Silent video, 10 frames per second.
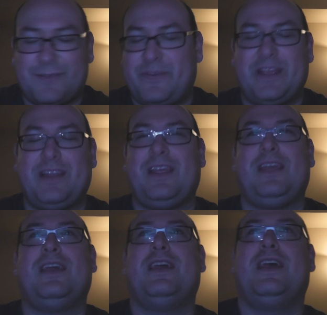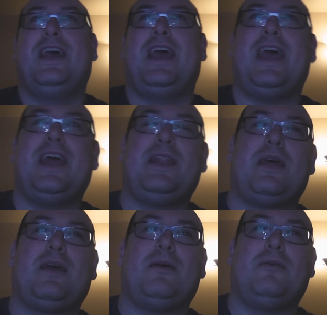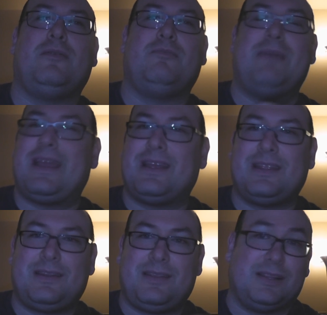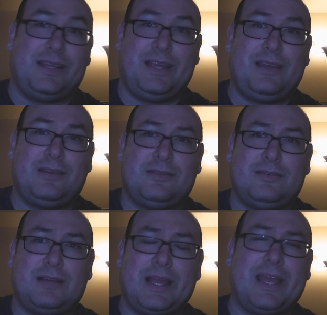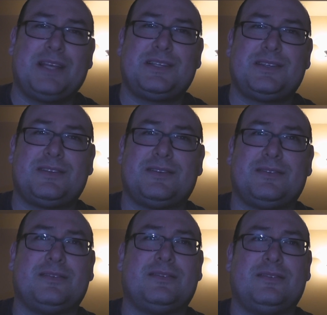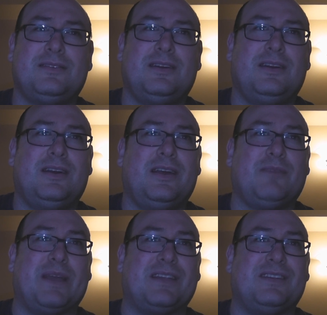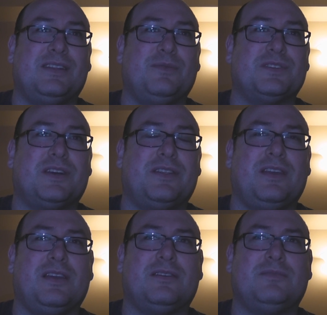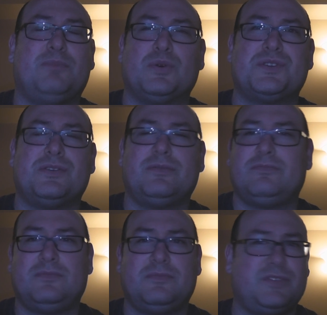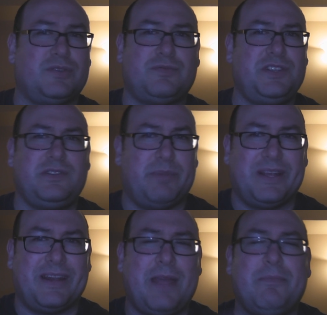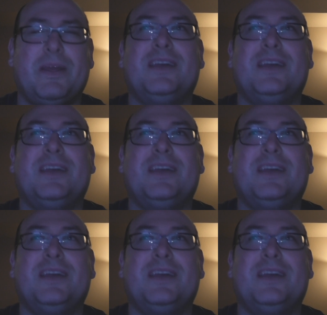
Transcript: Sevigny, and Meg Tilly, I guess. I think Meg Tilly was on the poster, so she's a big name.